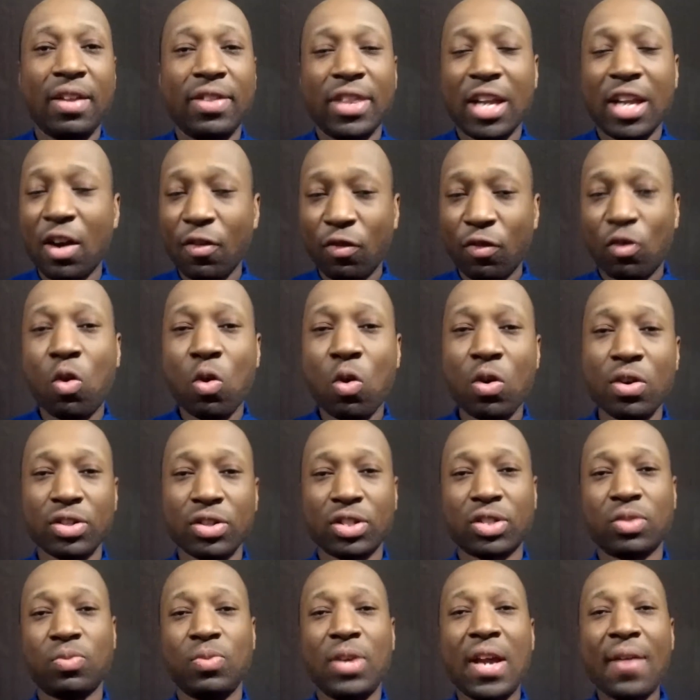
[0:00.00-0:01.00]
Now, of
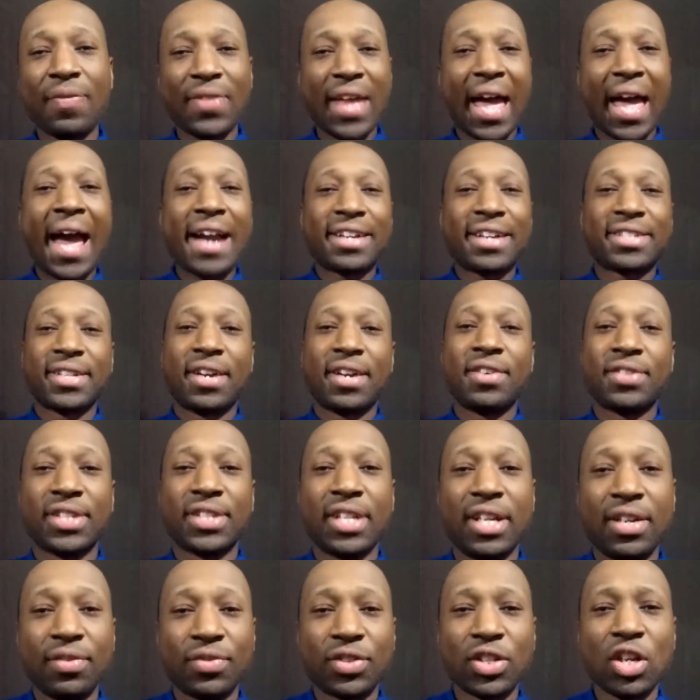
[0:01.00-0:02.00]
course, we have to ask
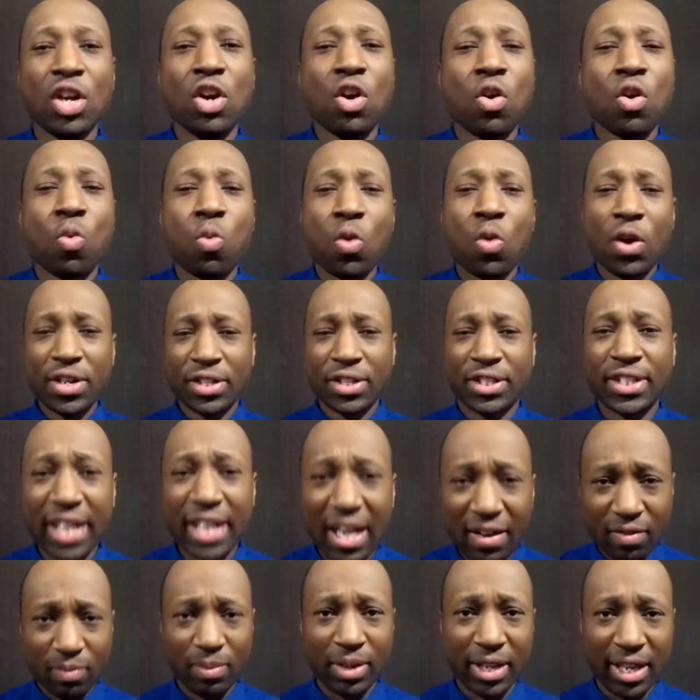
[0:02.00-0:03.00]
ourselves, where does the
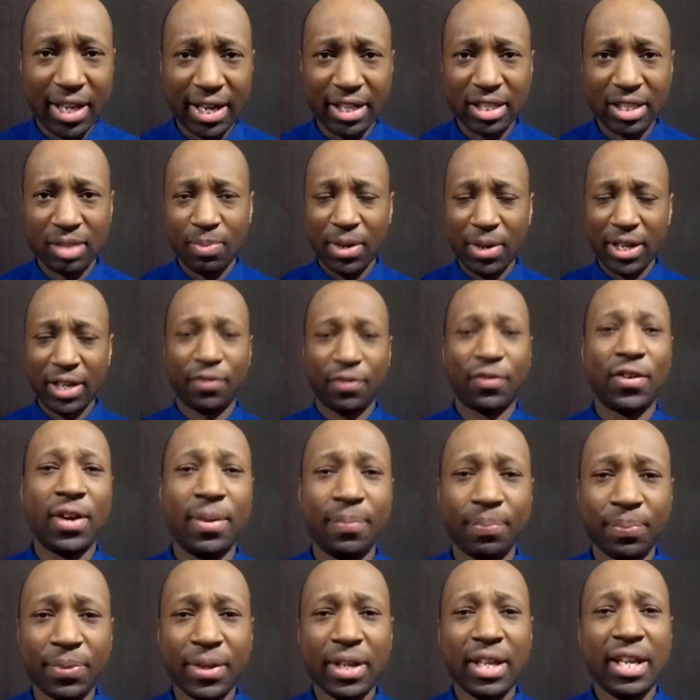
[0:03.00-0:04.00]
government get its money from?
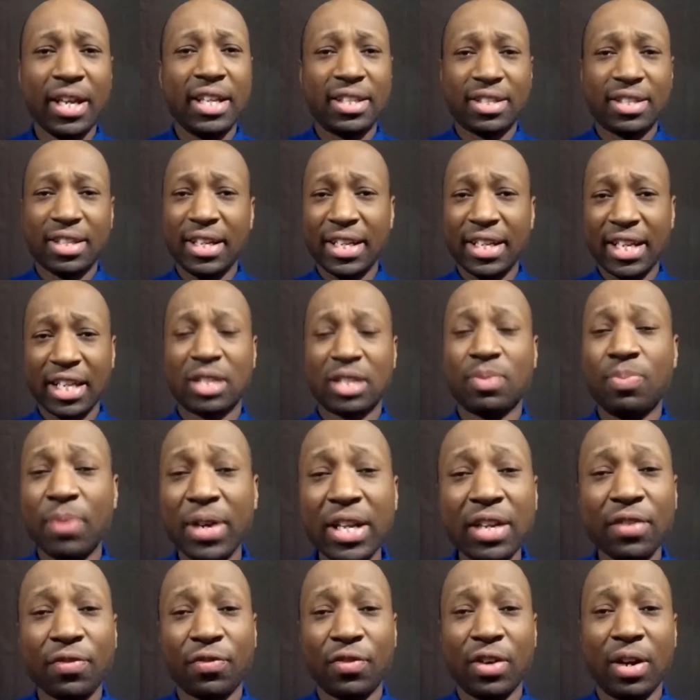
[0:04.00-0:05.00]
It's going to get its
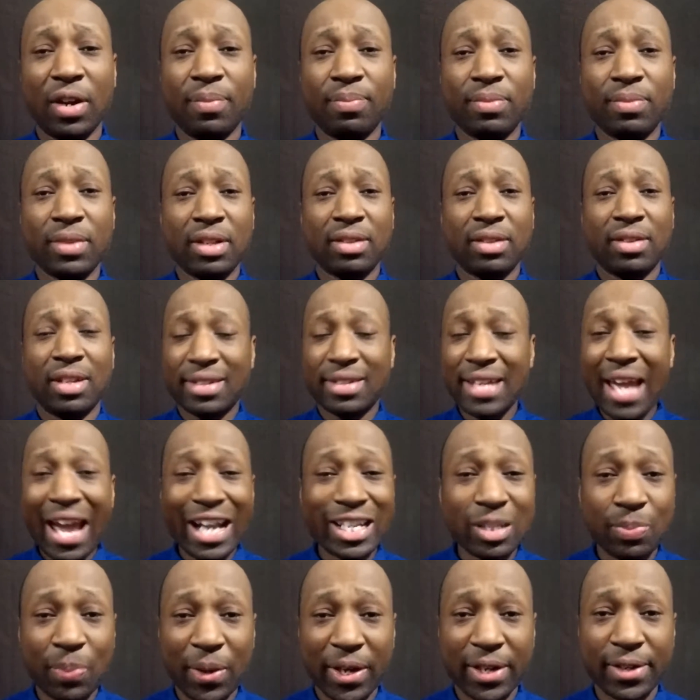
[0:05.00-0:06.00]
money from the
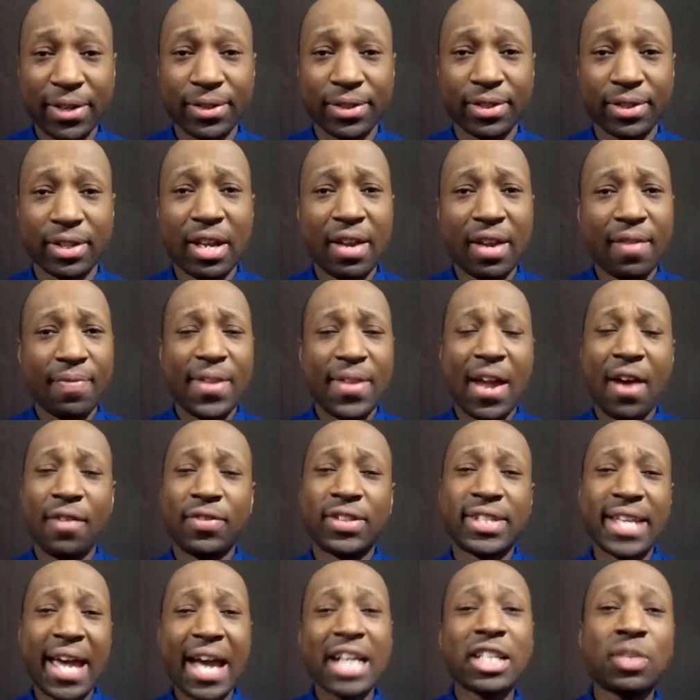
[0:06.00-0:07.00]
taxpayers. Now,
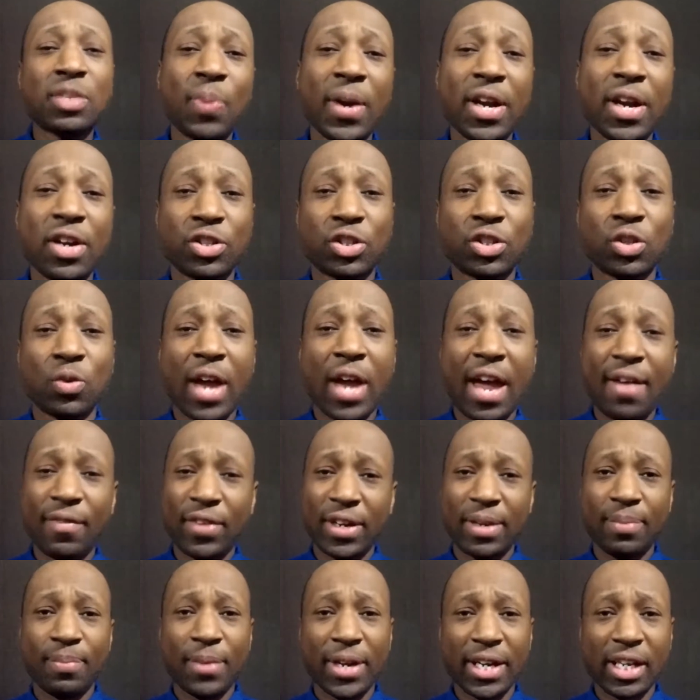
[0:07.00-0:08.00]
if taxpayers don't have
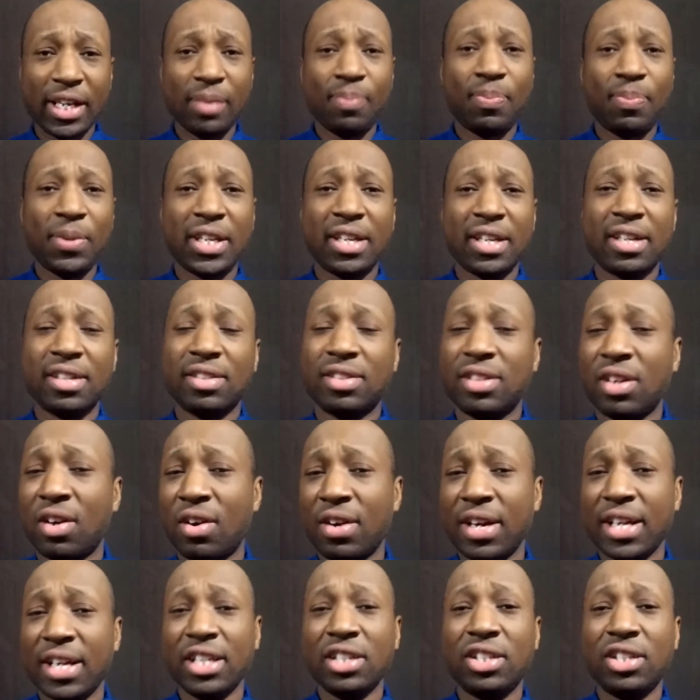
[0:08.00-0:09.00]
any money because there
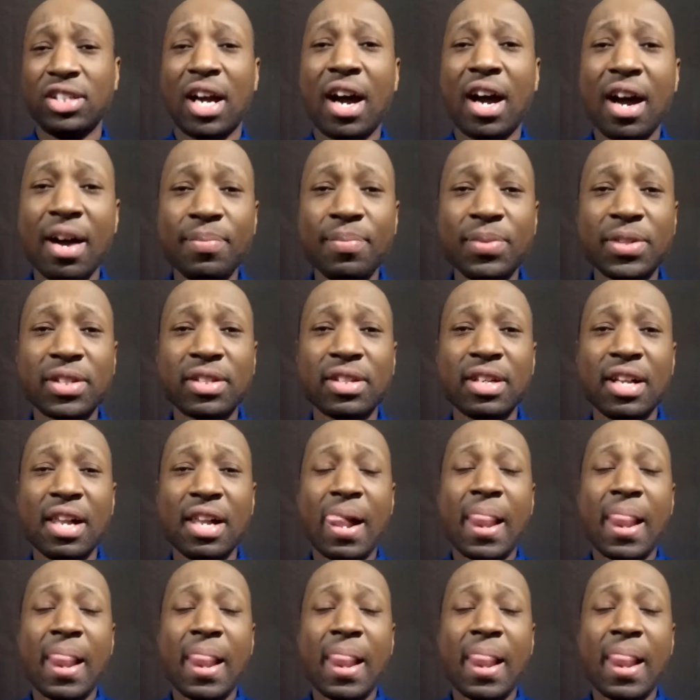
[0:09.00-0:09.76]
aren't any jobs,